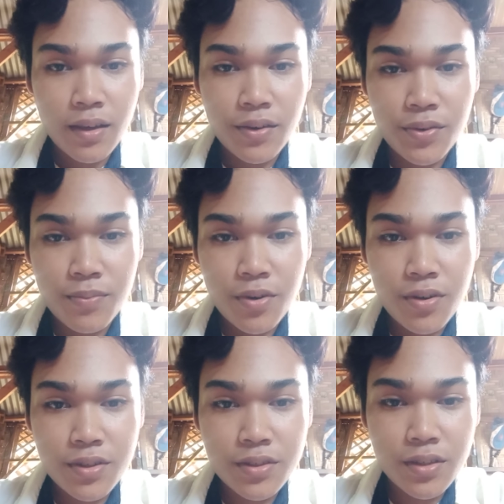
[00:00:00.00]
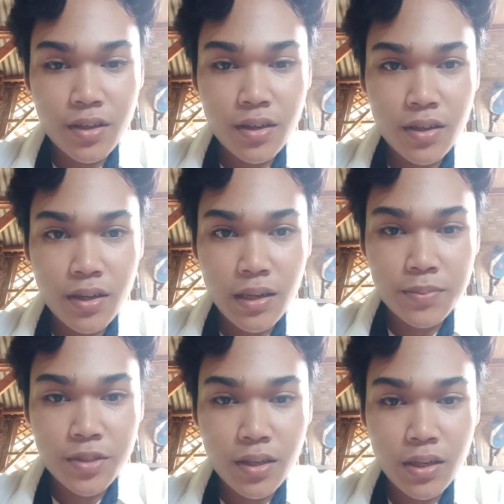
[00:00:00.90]
Good morning, sir.
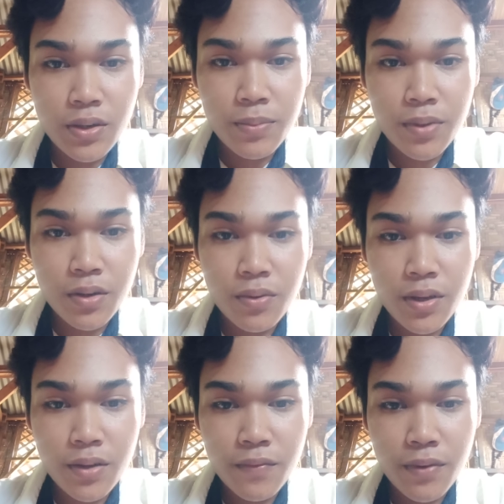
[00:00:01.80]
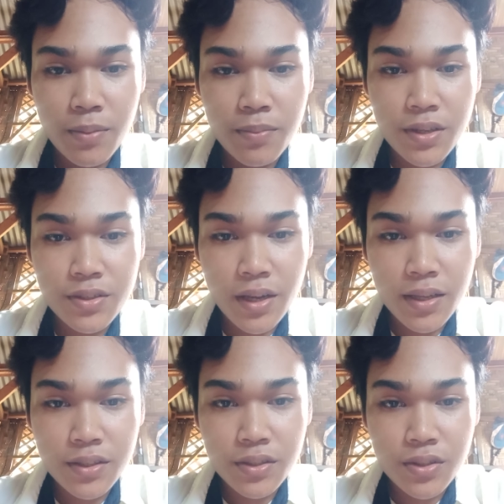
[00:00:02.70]
I'm Janandrin Baguin from
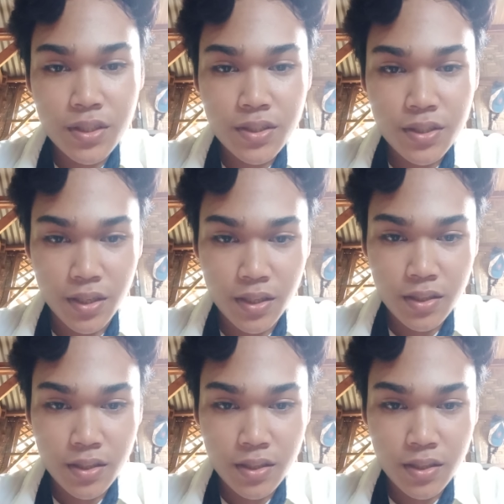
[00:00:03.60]
BSIT 3C.